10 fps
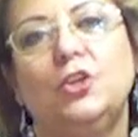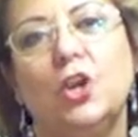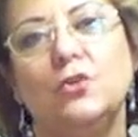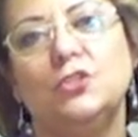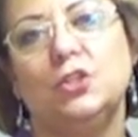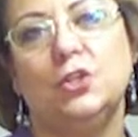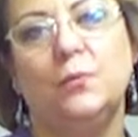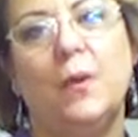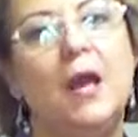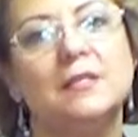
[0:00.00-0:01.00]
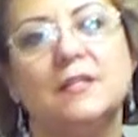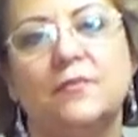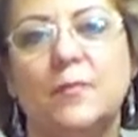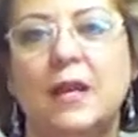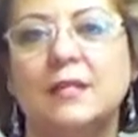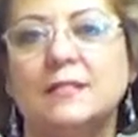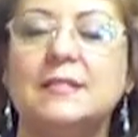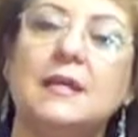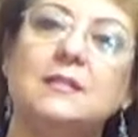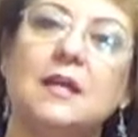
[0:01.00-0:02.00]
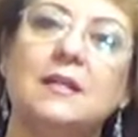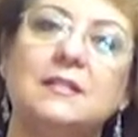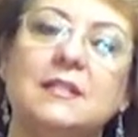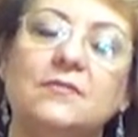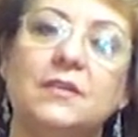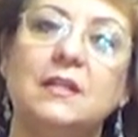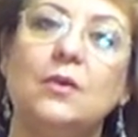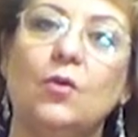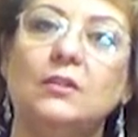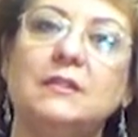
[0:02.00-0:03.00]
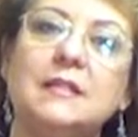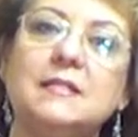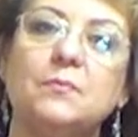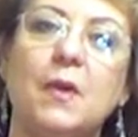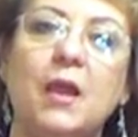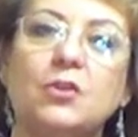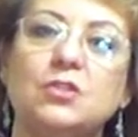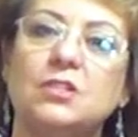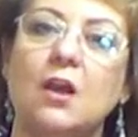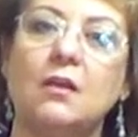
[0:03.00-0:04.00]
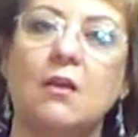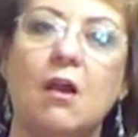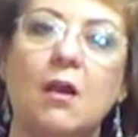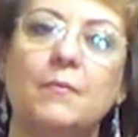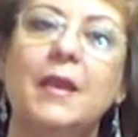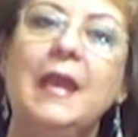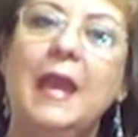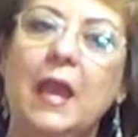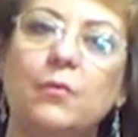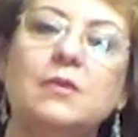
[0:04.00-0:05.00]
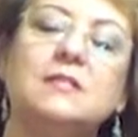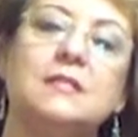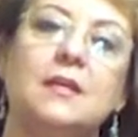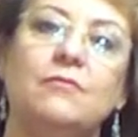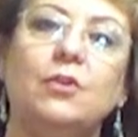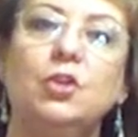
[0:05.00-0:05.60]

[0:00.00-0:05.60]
Go to positivemindset.tv or lisamyers.com and receive